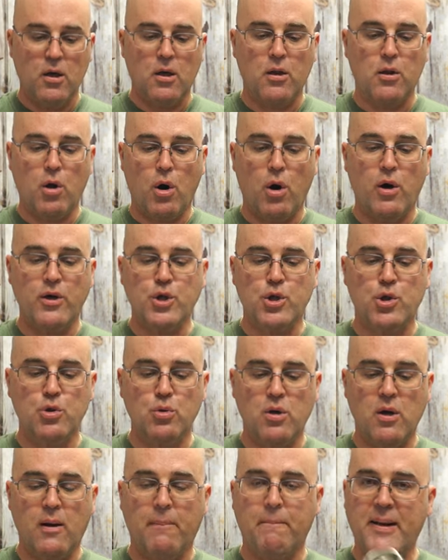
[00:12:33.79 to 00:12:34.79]
Large two
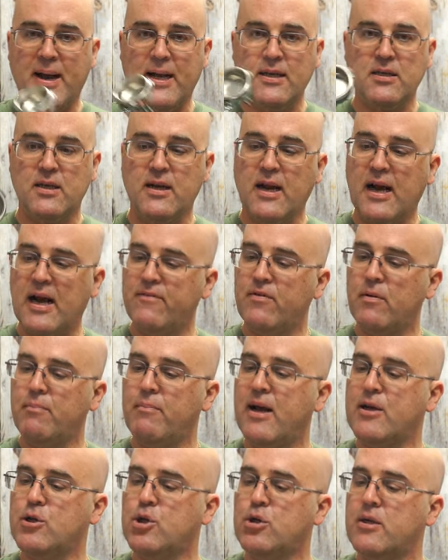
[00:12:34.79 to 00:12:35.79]
cup basket, I haven't
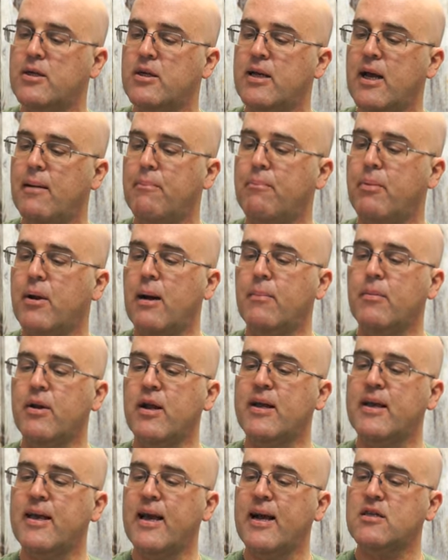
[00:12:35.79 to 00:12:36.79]
measured it yet, but I'm gonna
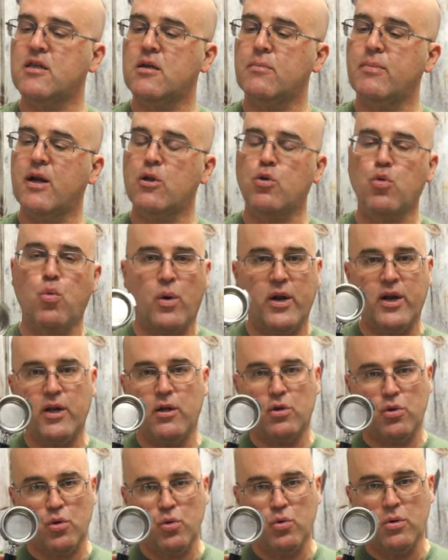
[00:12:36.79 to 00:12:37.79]
guess about 20
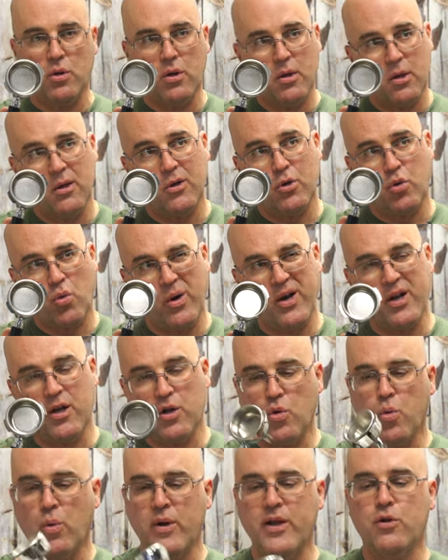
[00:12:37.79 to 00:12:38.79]
to two, 20 to
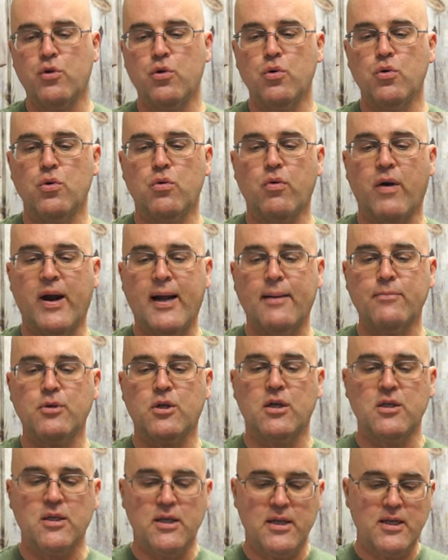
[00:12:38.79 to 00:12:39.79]
22 grams
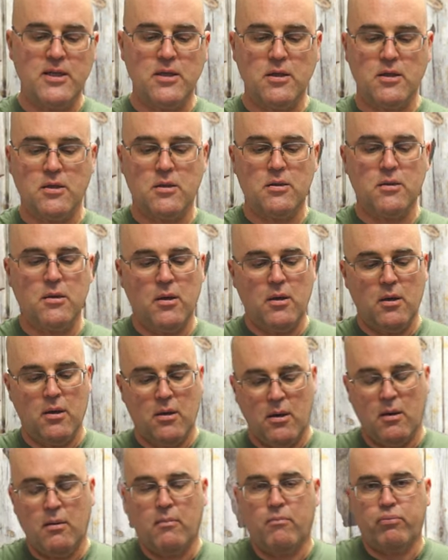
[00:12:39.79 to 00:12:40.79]
because it is
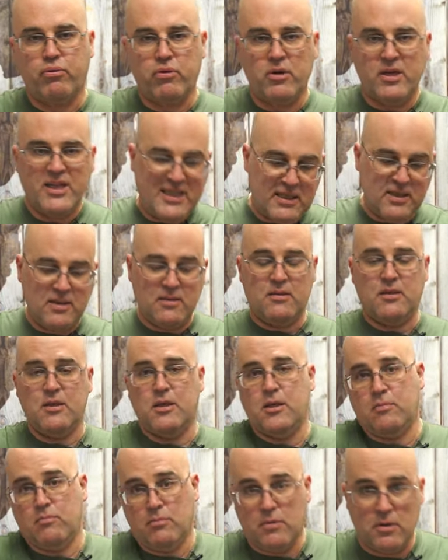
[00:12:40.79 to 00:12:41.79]
pretty
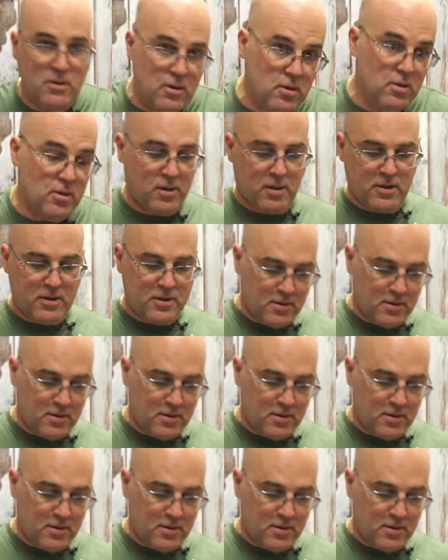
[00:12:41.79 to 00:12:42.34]
deep. Ugh.